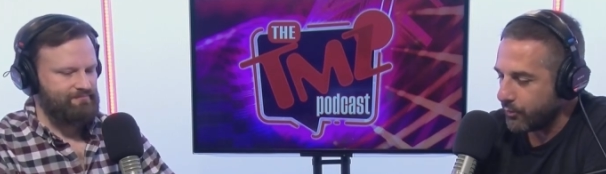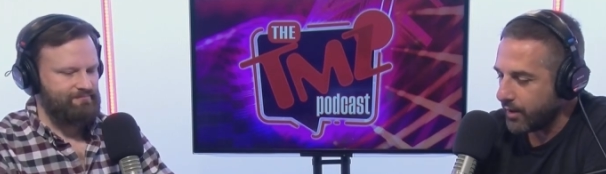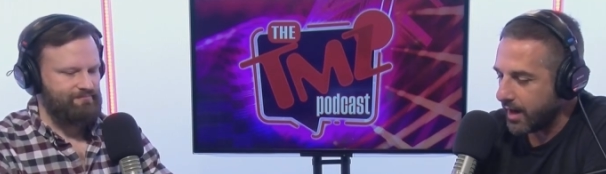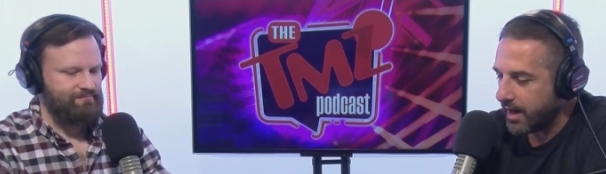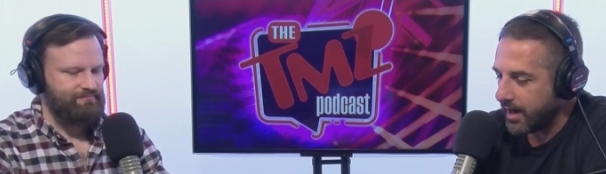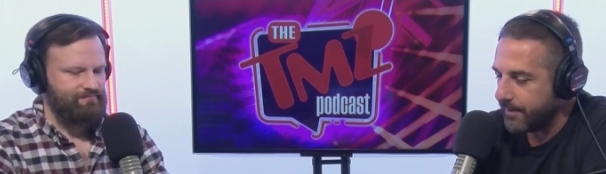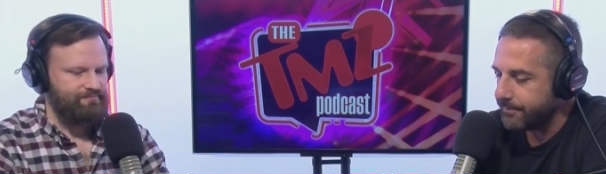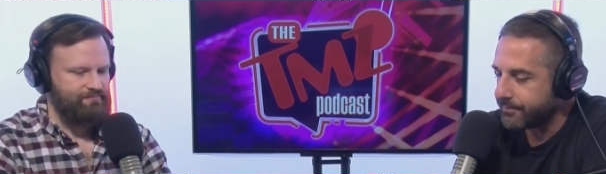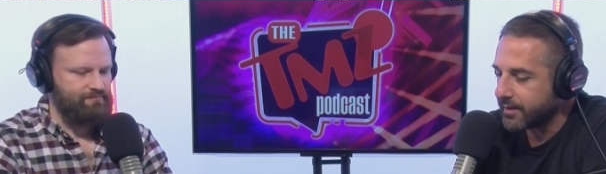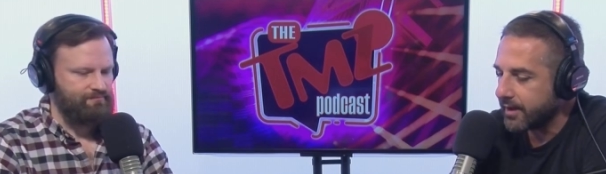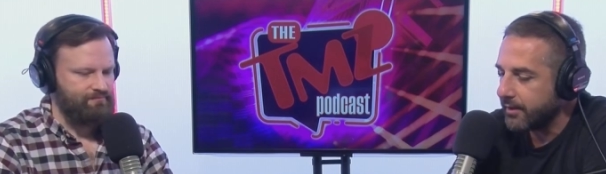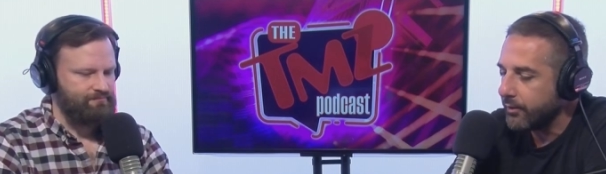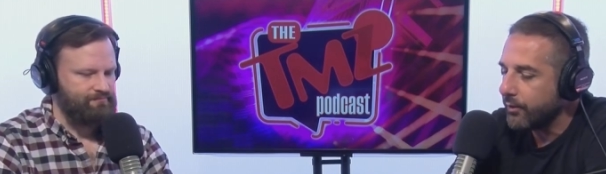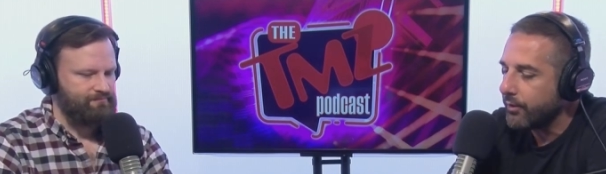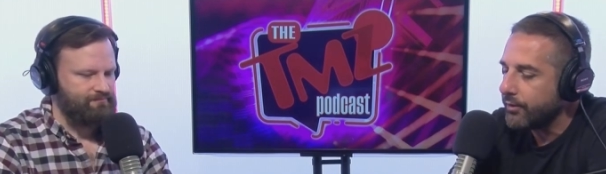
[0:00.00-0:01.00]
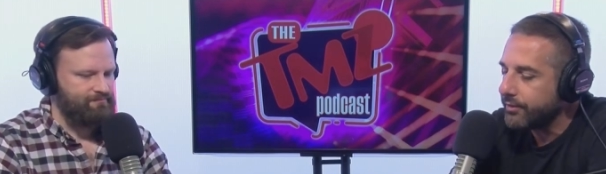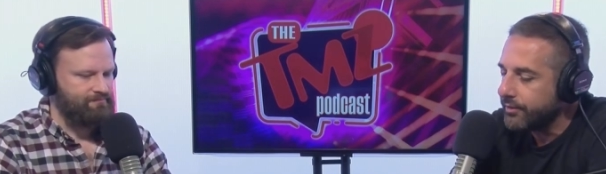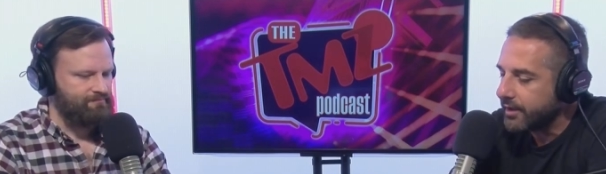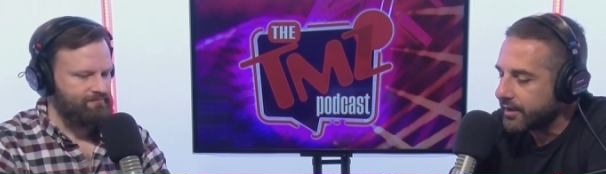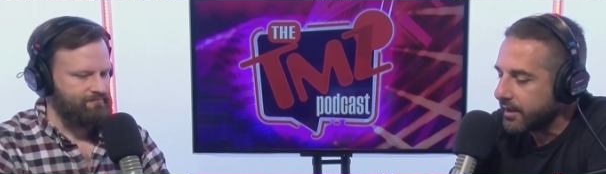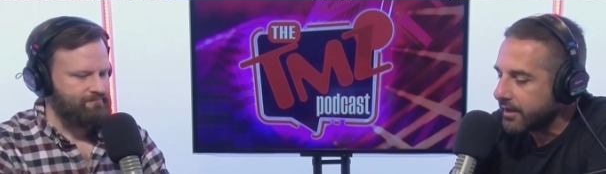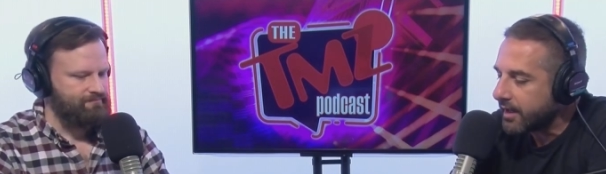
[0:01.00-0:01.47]
Speaker 1: Um,
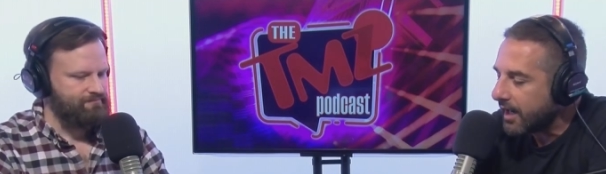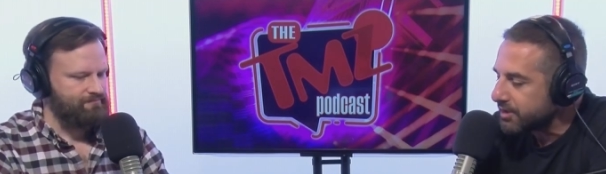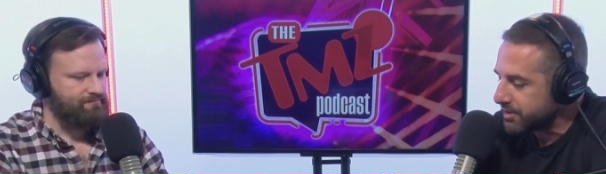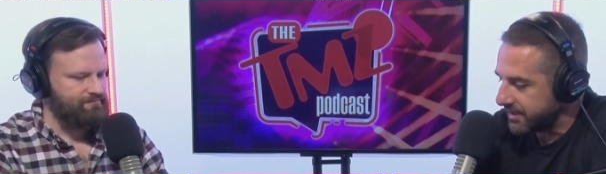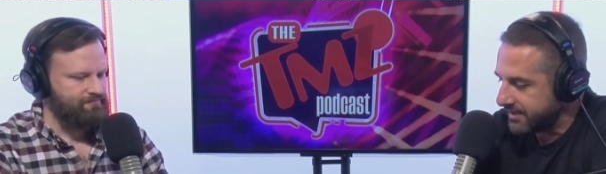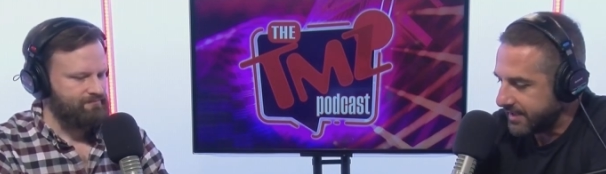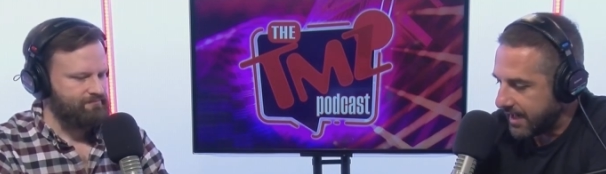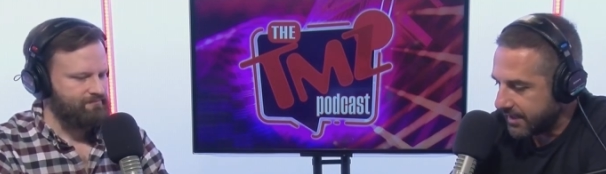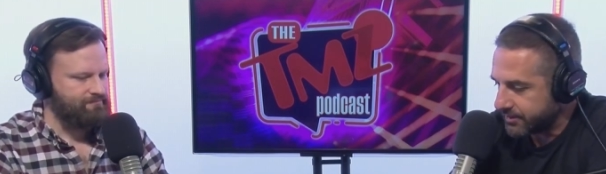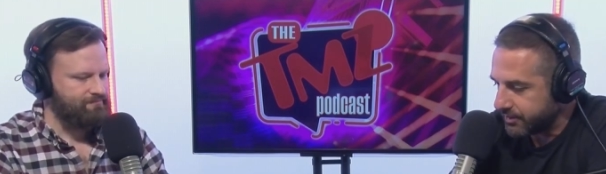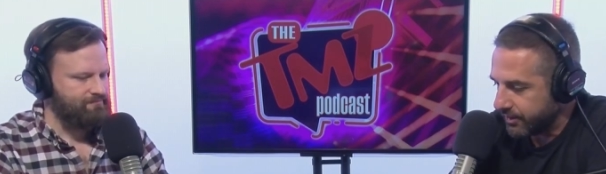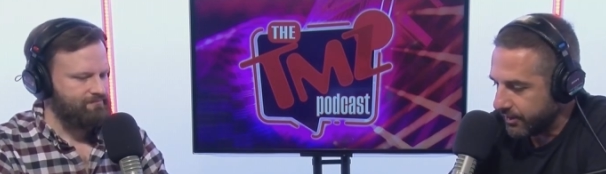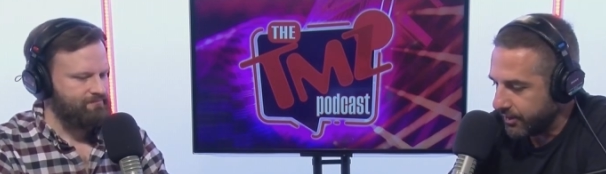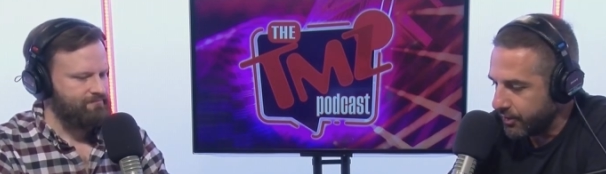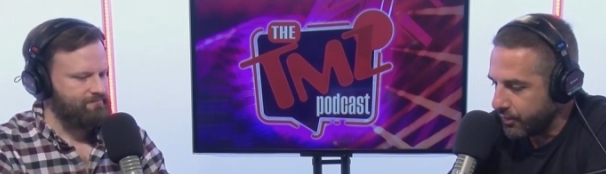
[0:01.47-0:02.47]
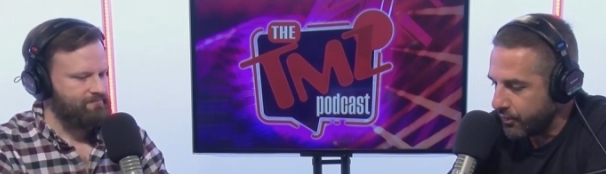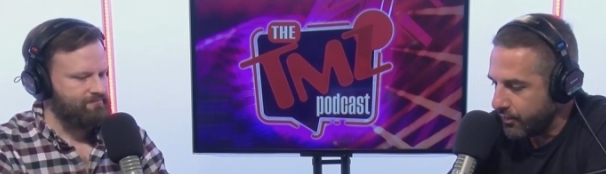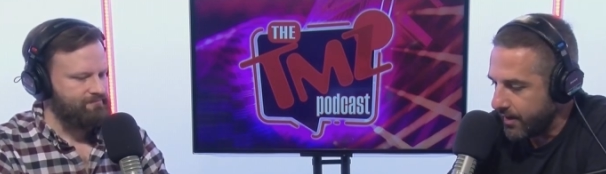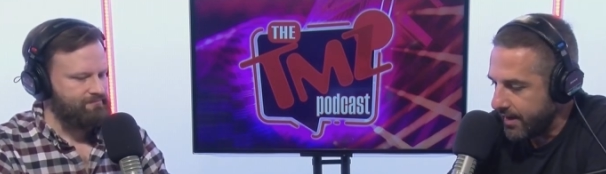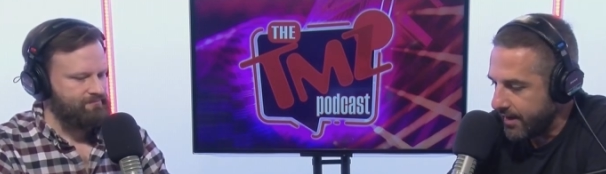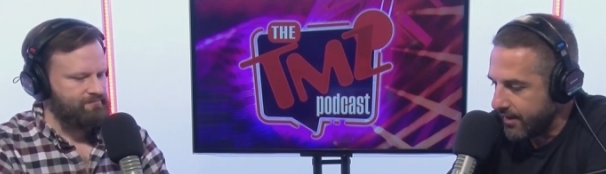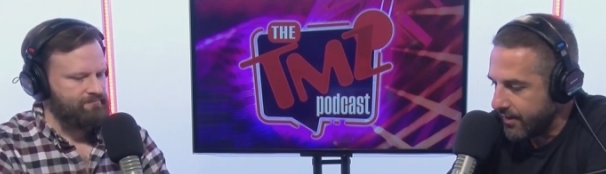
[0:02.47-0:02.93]
the concussion doctor, who
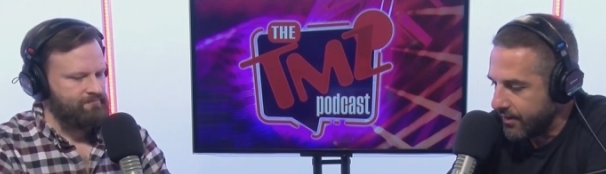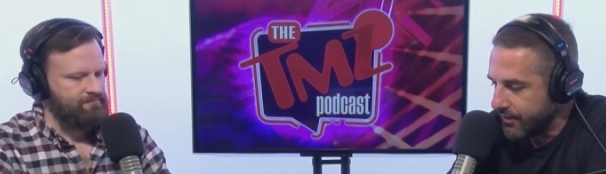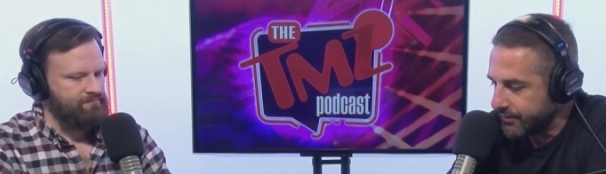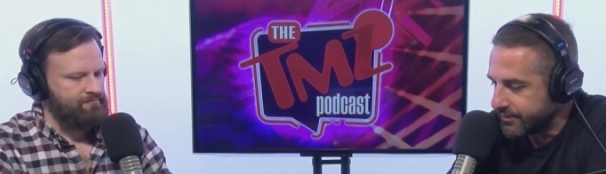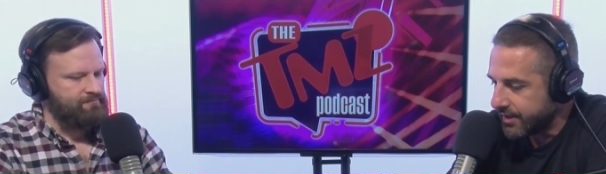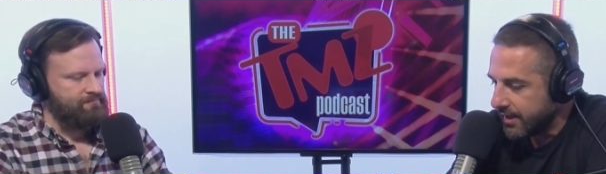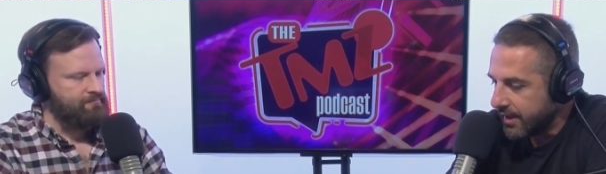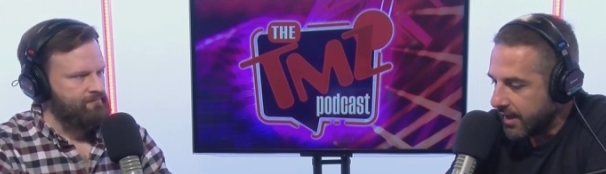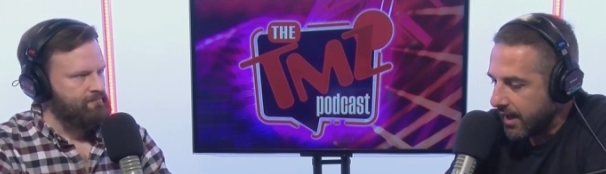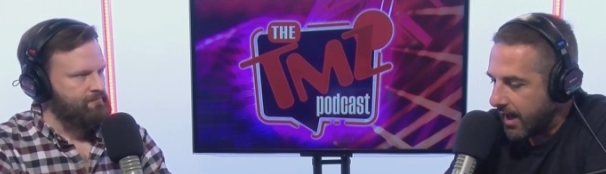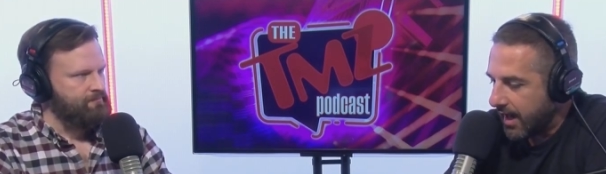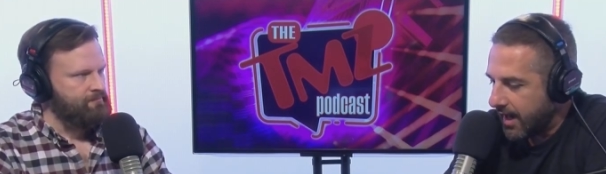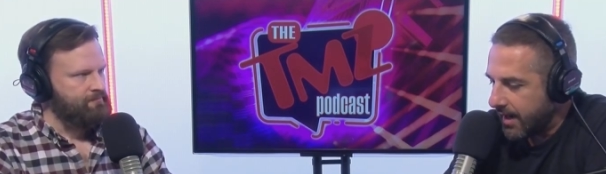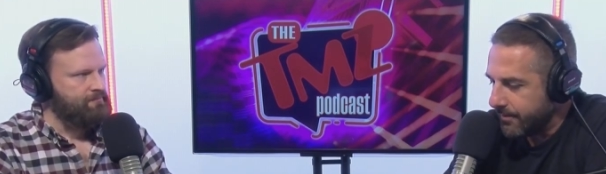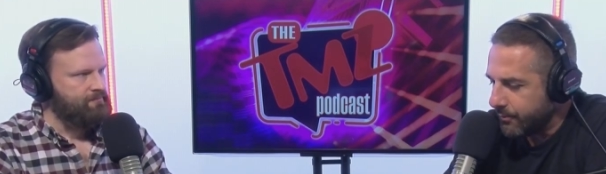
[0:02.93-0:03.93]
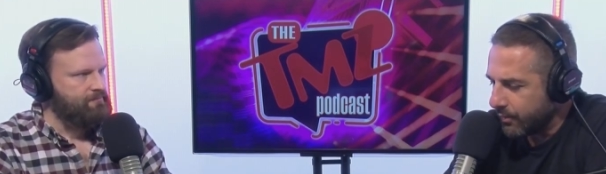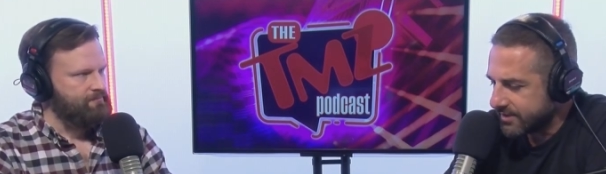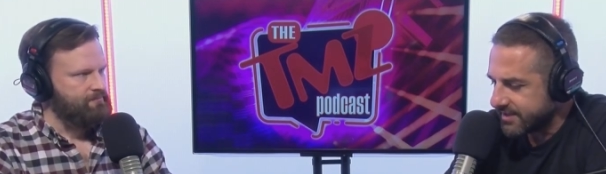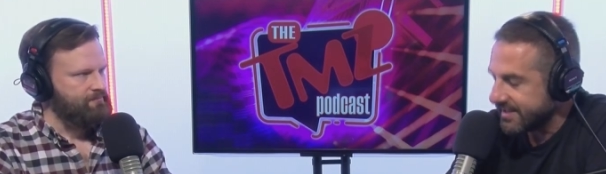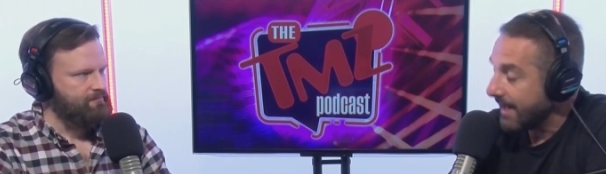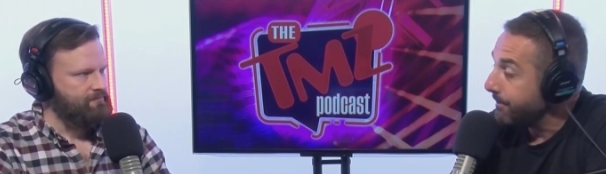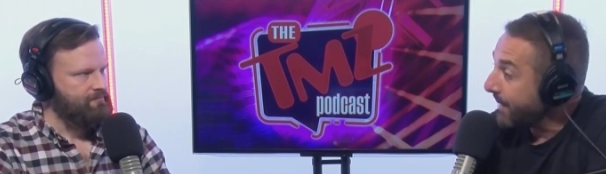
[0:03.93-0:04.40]
is um,
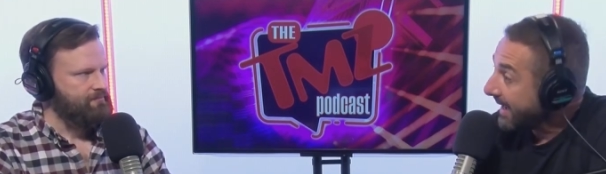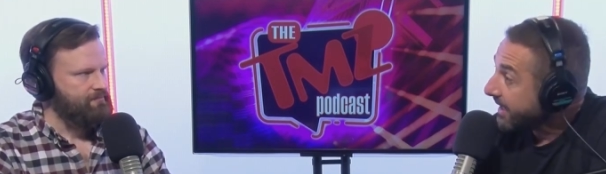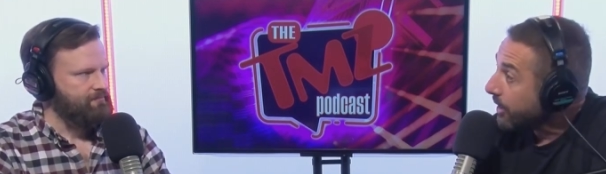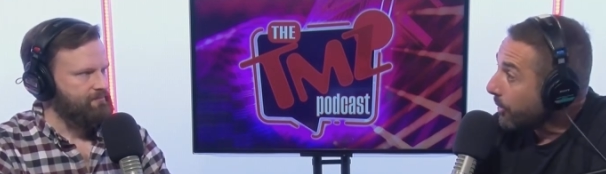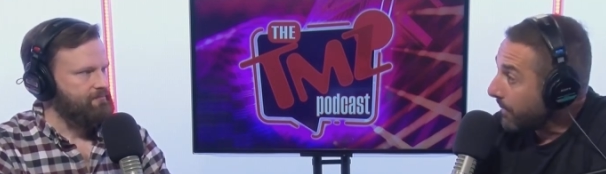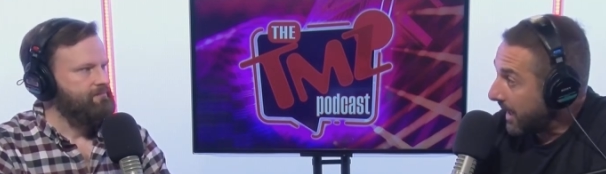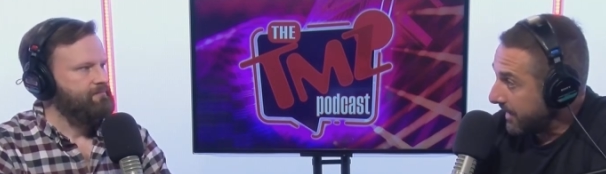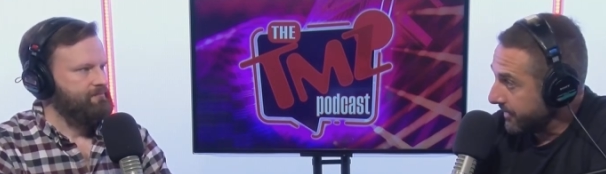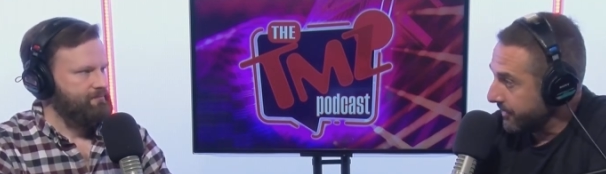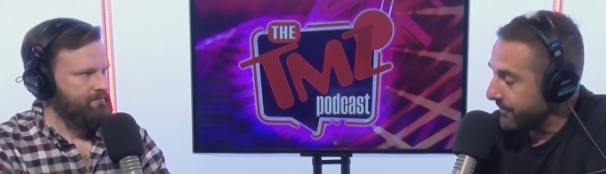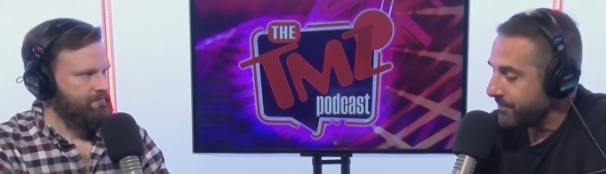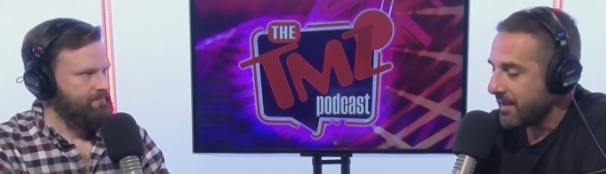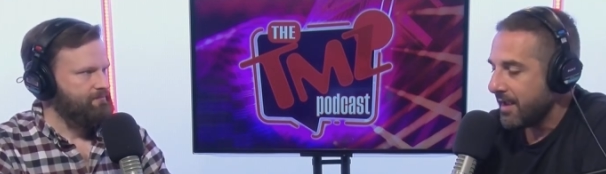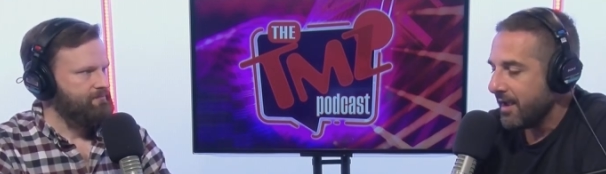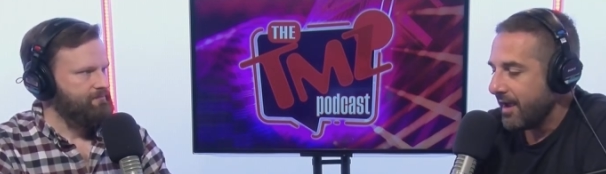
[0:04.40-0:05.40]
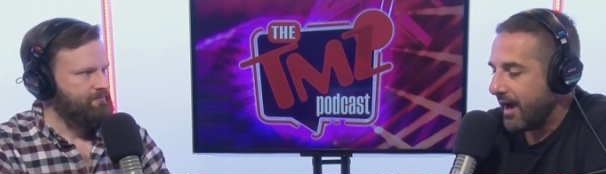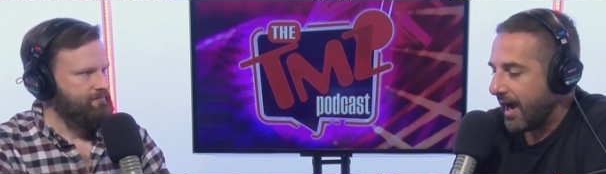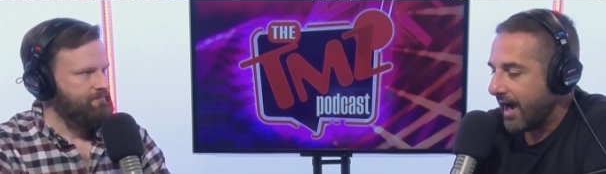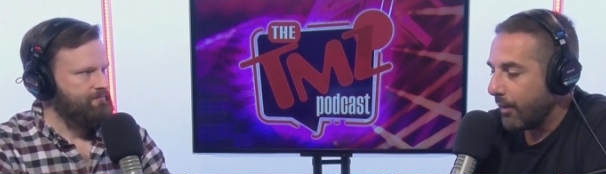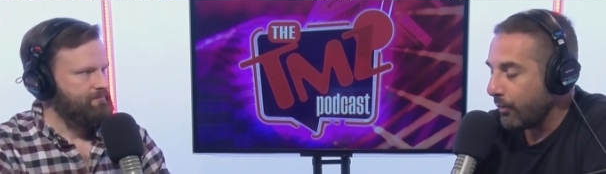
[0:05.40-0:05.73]
what's his name, Bennet Omalu. Uh,